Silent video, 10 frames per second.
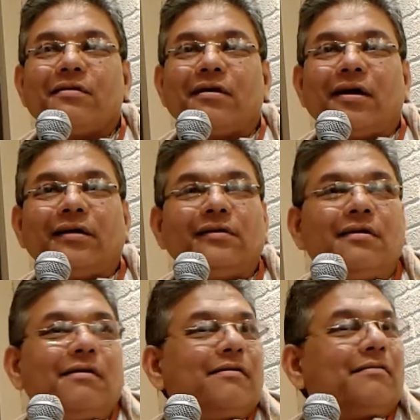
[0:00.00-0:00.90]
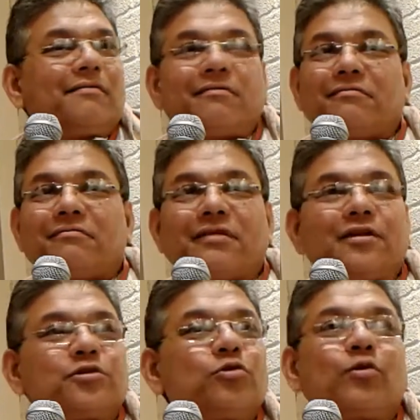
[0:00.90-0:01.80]
There
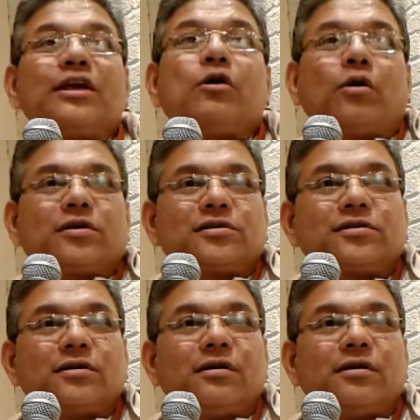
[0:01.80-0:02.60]
is no recourse.